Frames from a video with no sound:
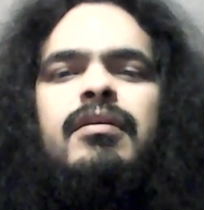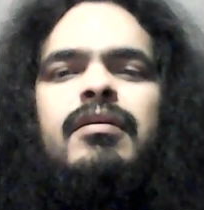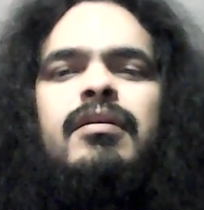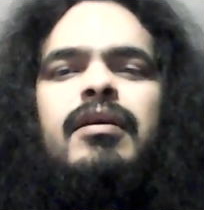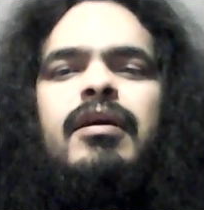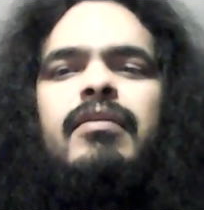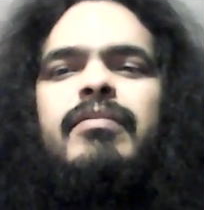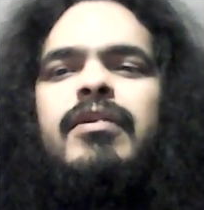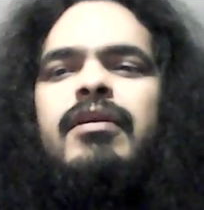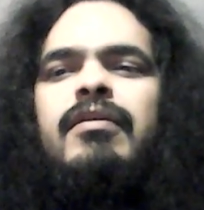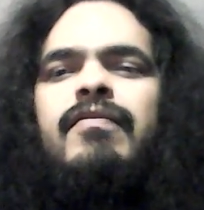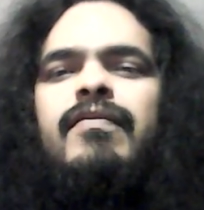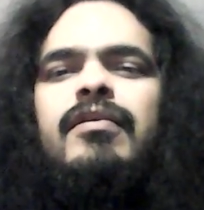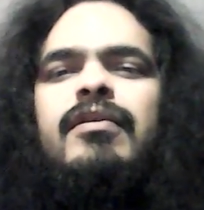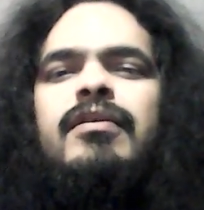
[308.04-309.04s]
that'll be it
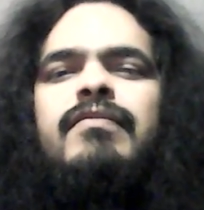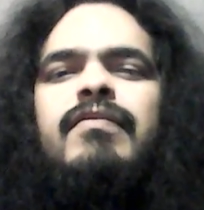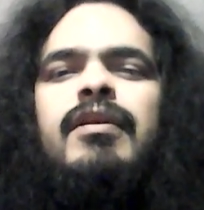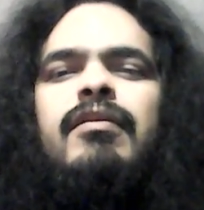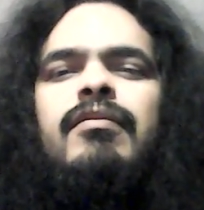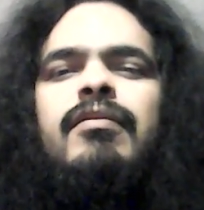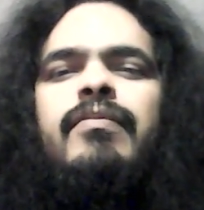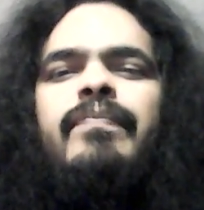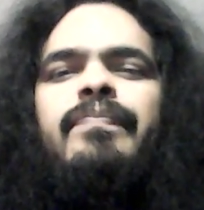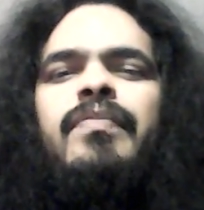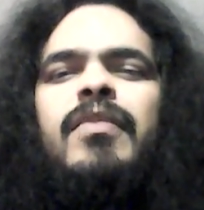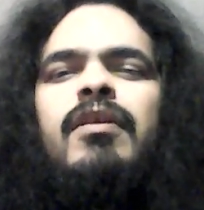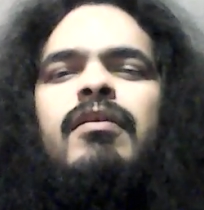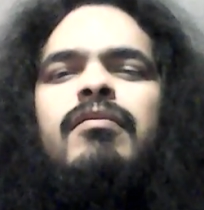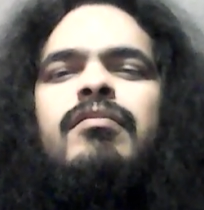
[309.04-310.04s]
for this video.
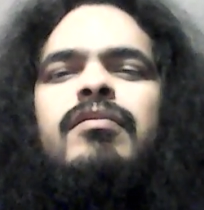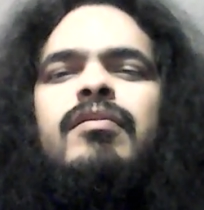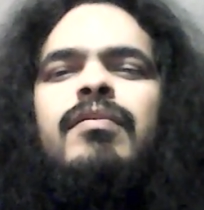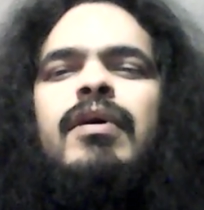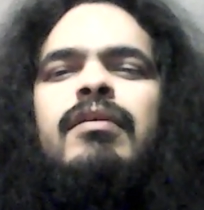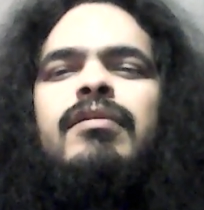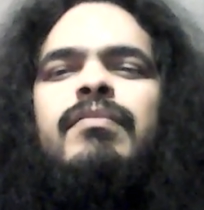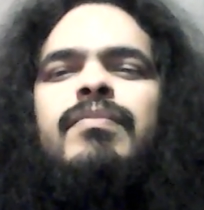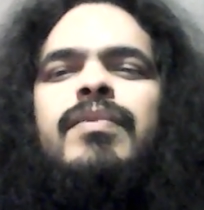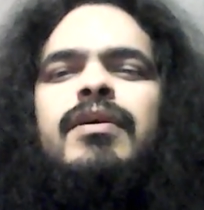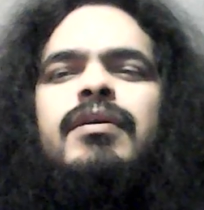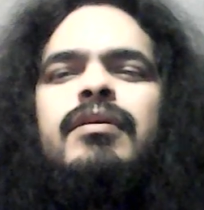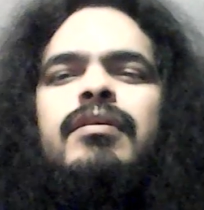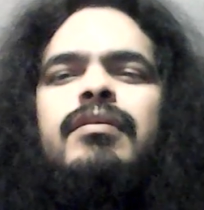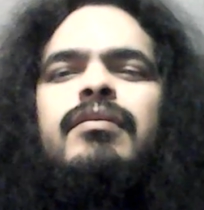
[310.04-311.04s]
Throughout the
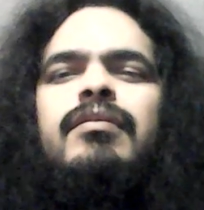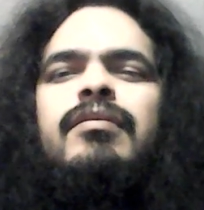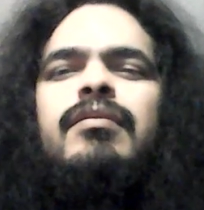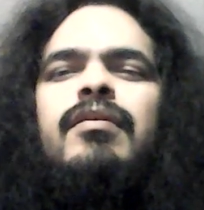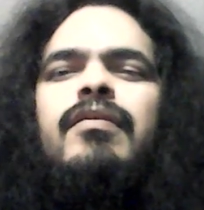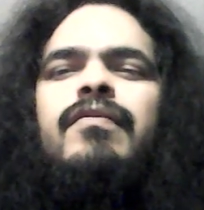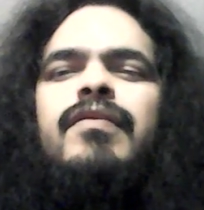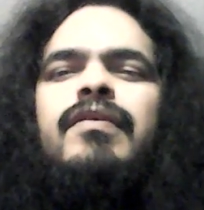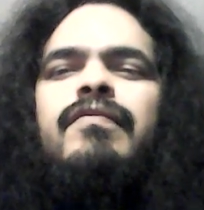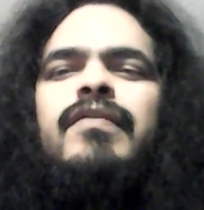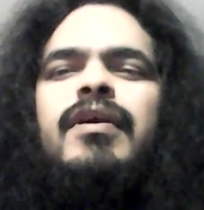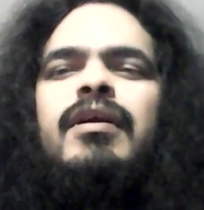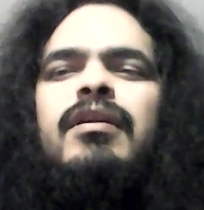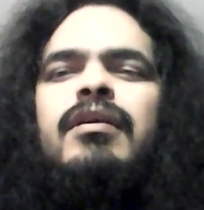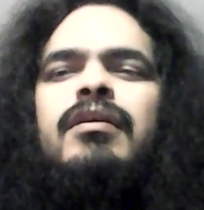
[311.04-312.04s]
book,
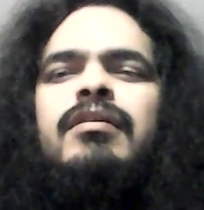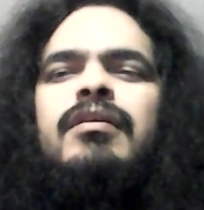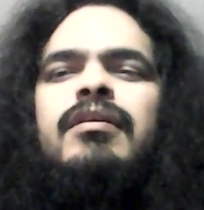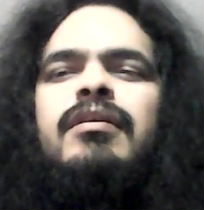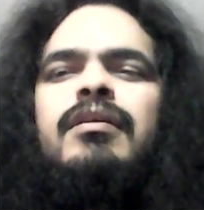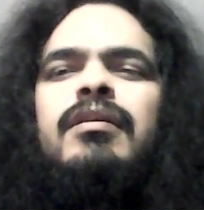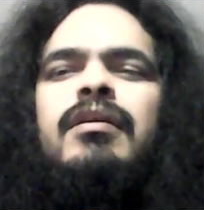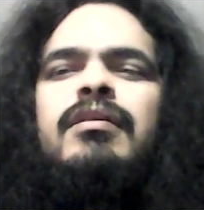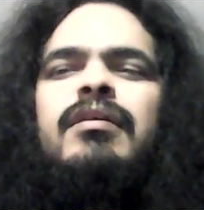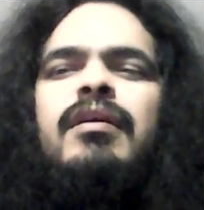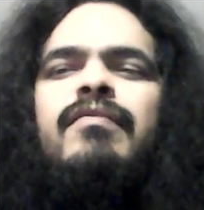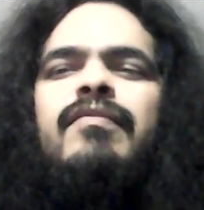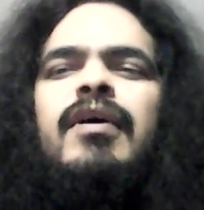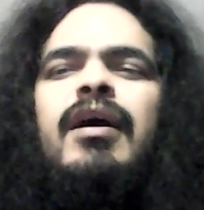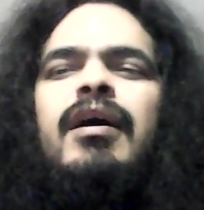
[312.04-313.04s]
revealing the goodness
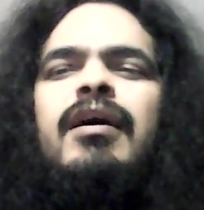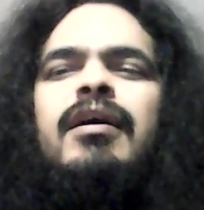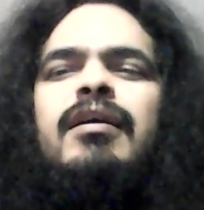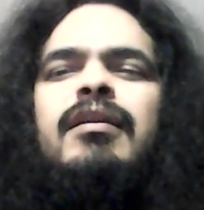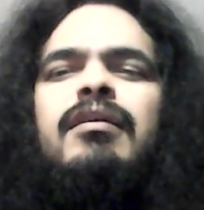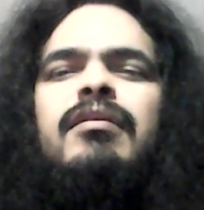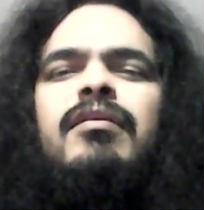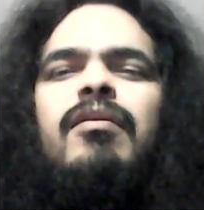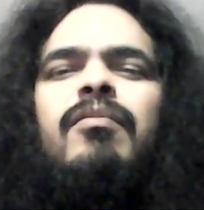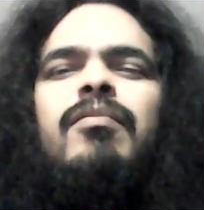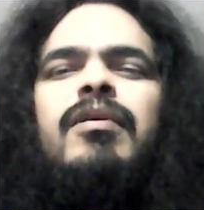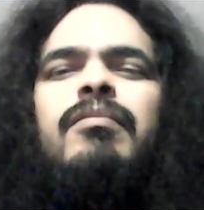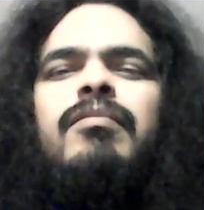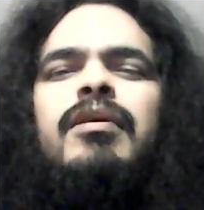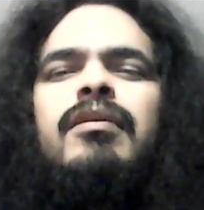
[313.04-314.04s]
of God,
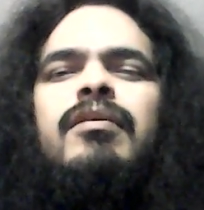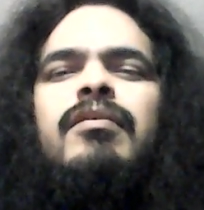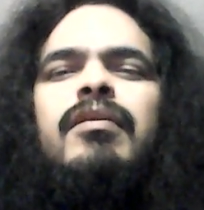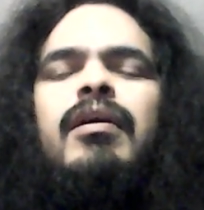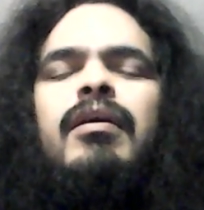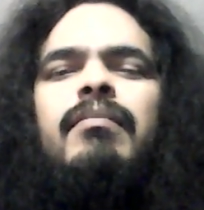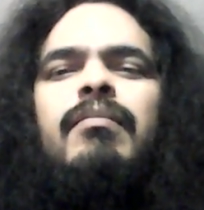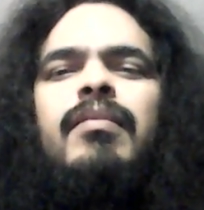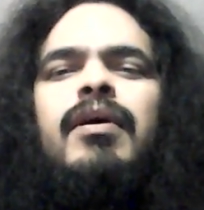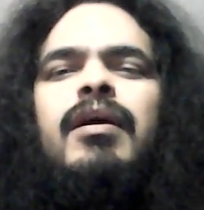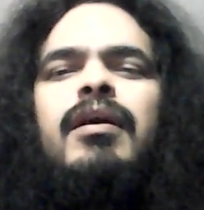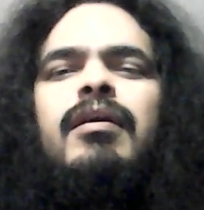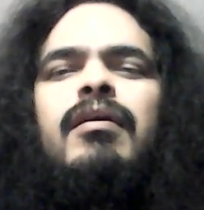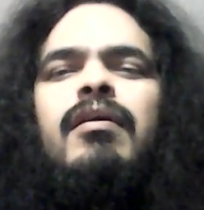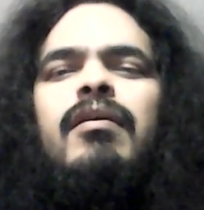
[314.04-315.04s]
we will
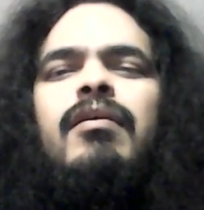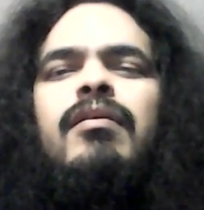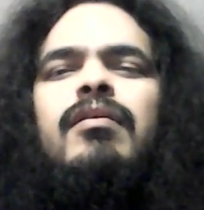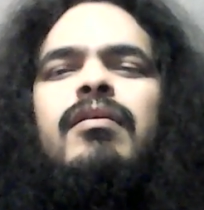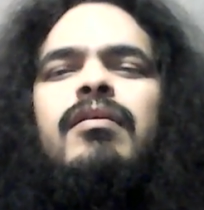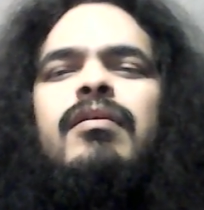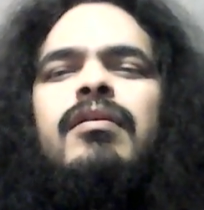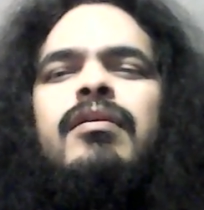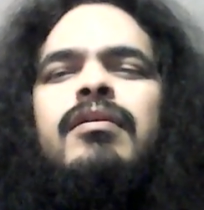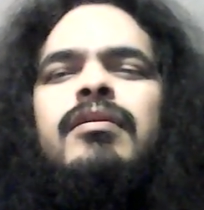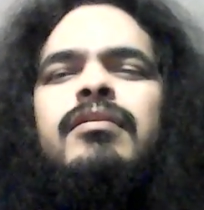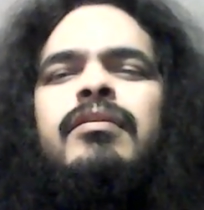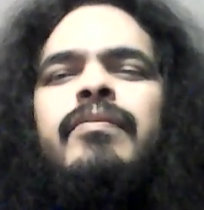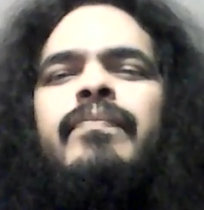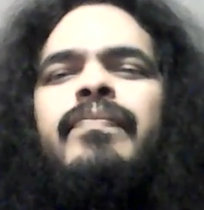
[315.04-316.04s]
embark
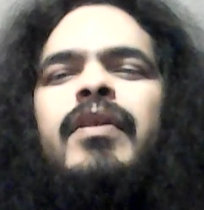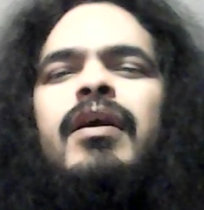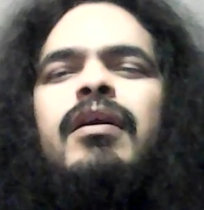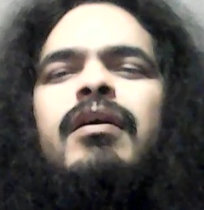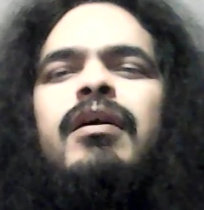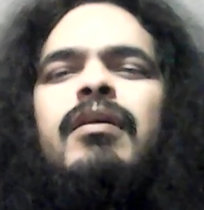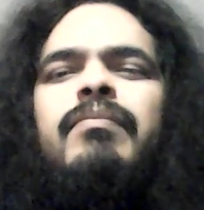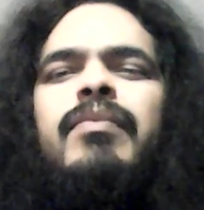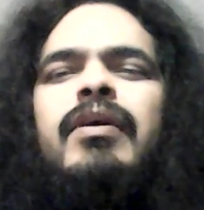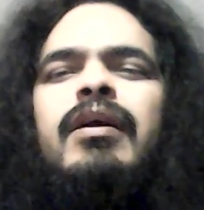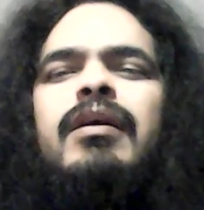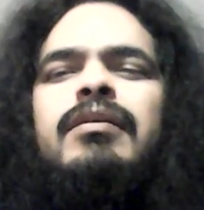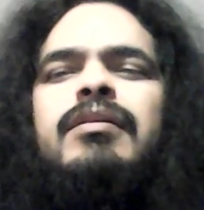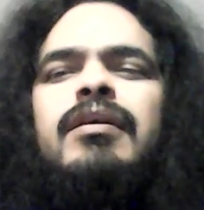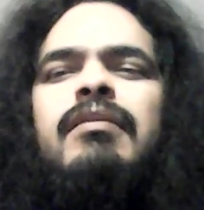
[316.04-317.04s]
on a
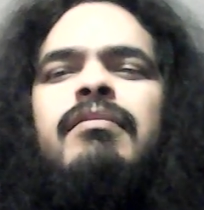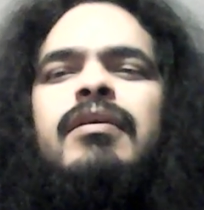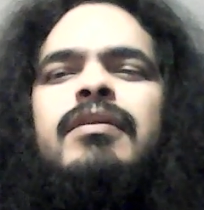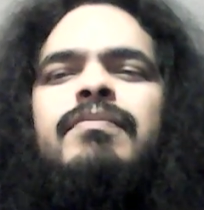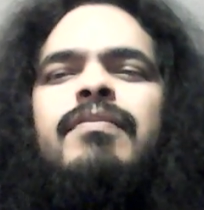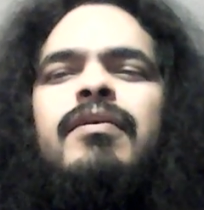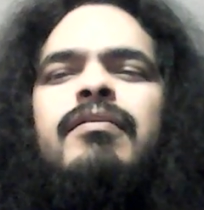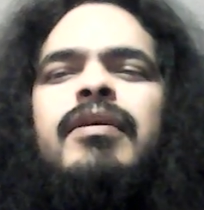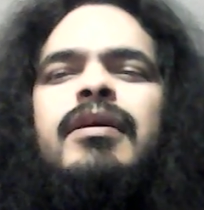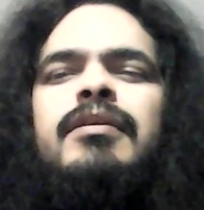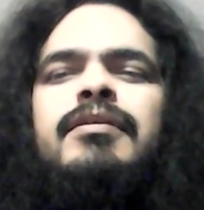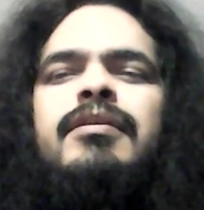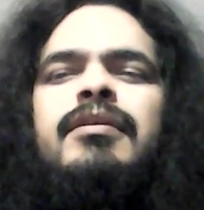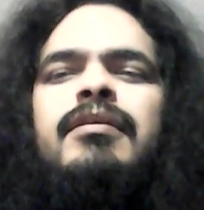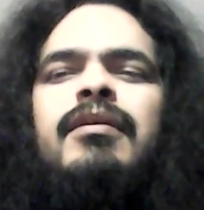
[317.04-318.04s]
comprehensive
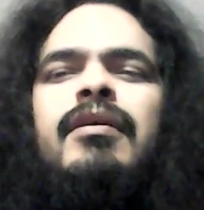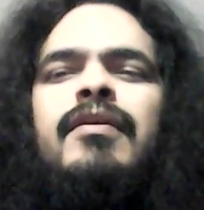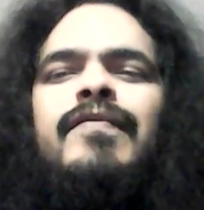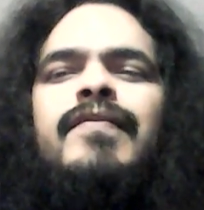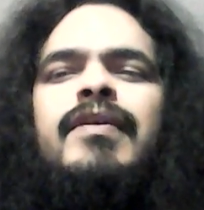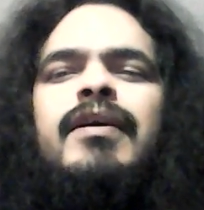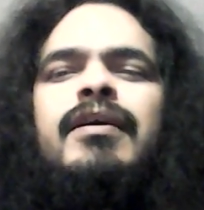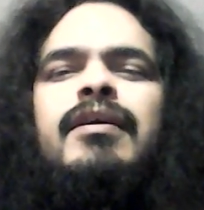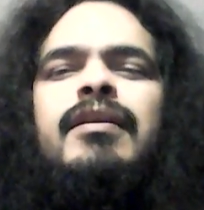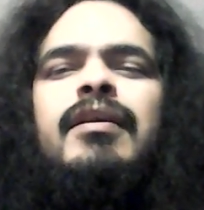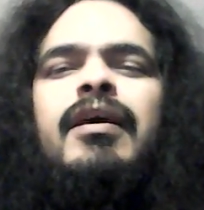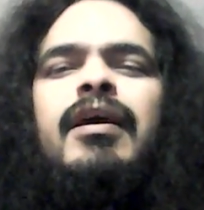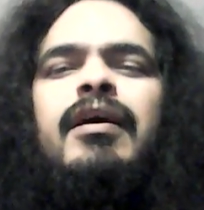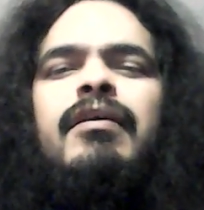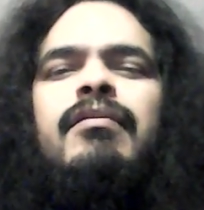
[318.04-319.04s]
exploration of the
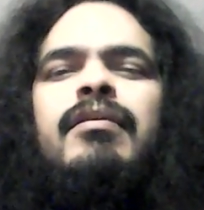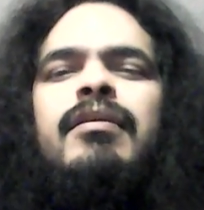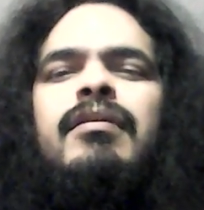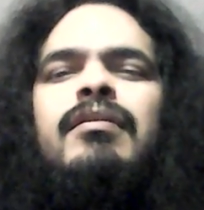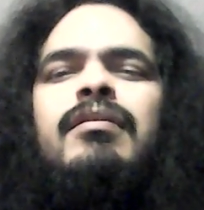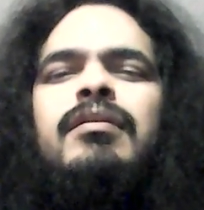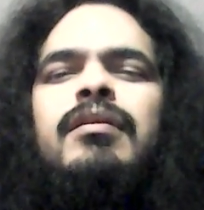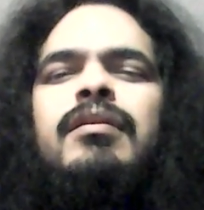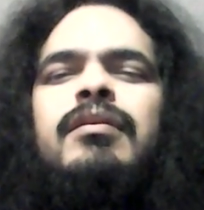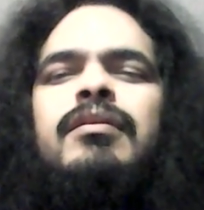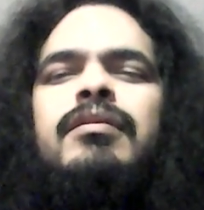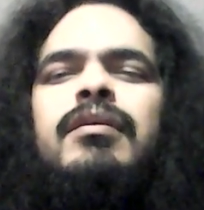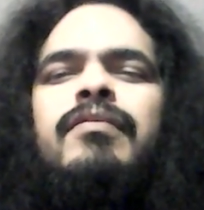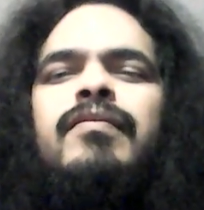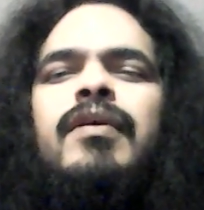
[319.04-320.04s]
inherent
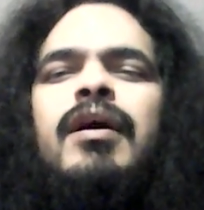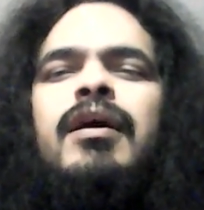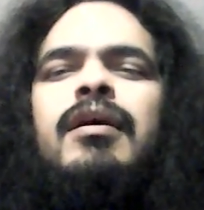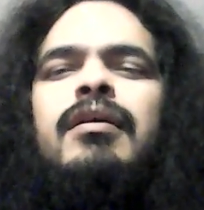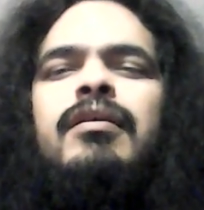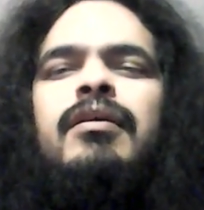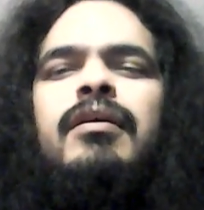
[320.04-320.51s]
goodness of God.